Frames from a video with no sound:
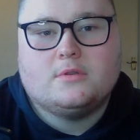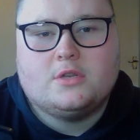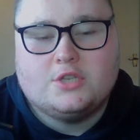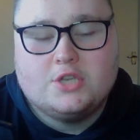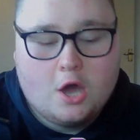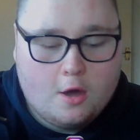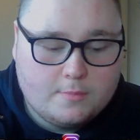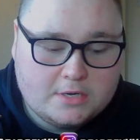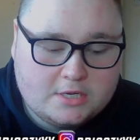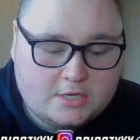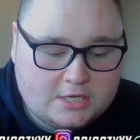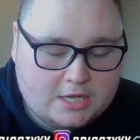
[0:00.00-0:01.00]
Dom.
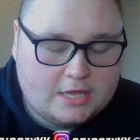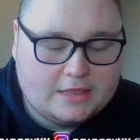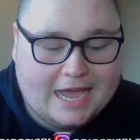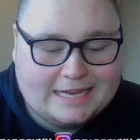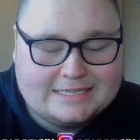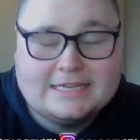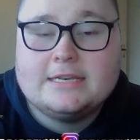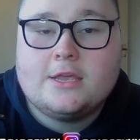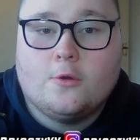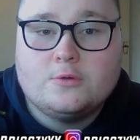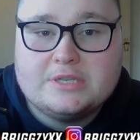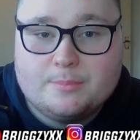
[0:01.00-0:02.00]
That didn't
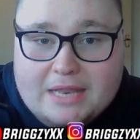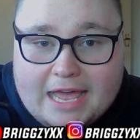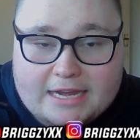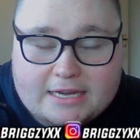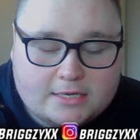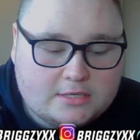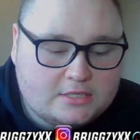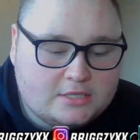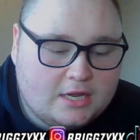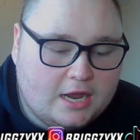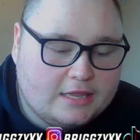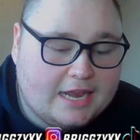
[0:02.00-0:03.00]
go to plan.
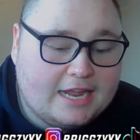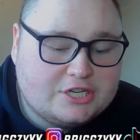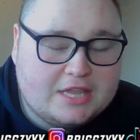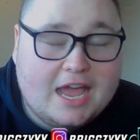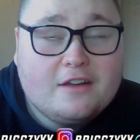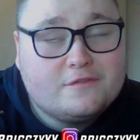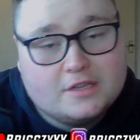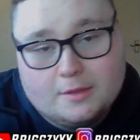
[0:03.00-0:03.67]
And then actually after the